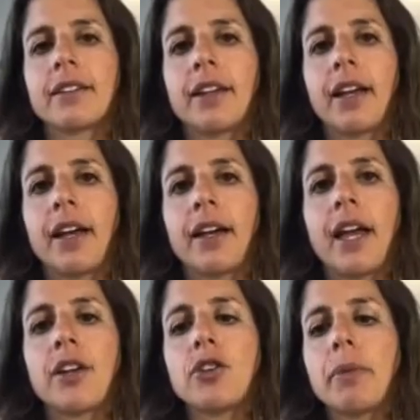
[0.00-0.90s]
Yeah.
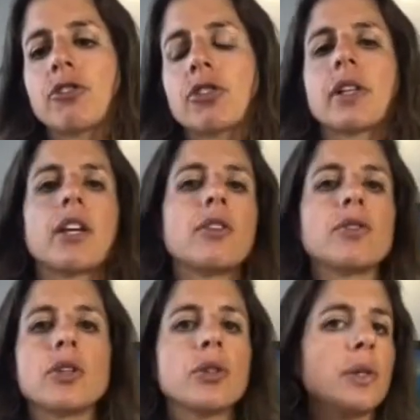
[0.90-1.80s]
And you mentioned that you
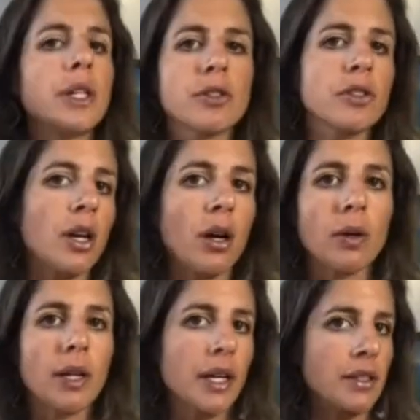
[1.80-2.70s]
knew years ago,
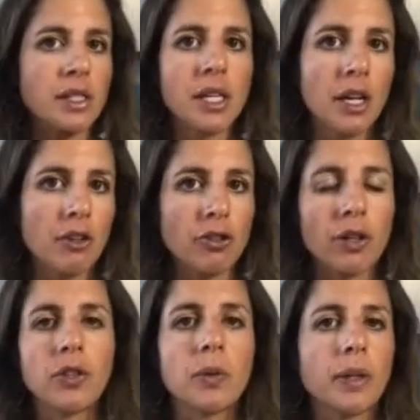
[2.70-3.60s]
like as a teenager,
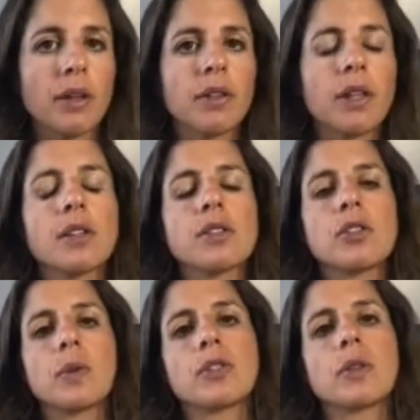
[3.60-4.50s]
if you were given this,
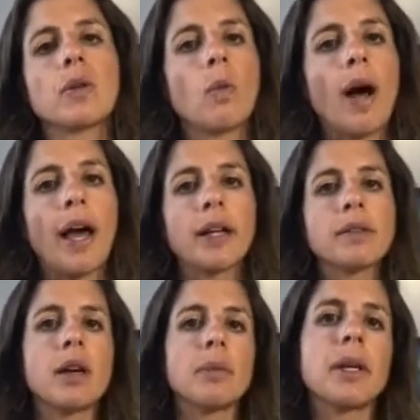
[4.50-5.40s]
you wouldn't do it. Why?
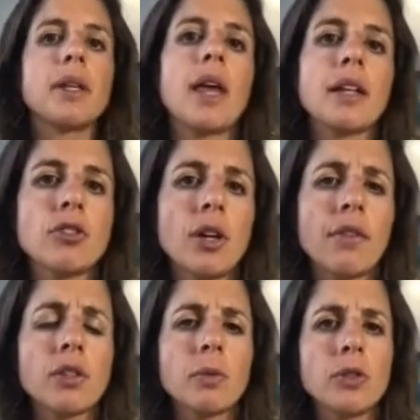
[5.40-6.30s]
Tell me that. Did you
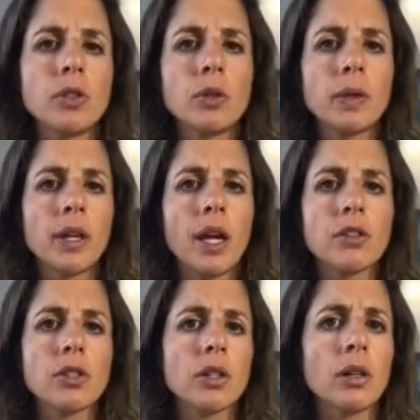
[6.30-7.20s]
have someone you knew with
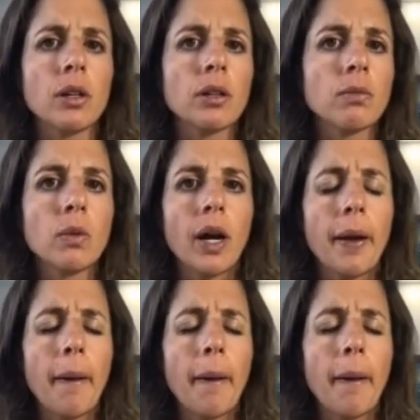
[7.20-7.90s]
cancer or why?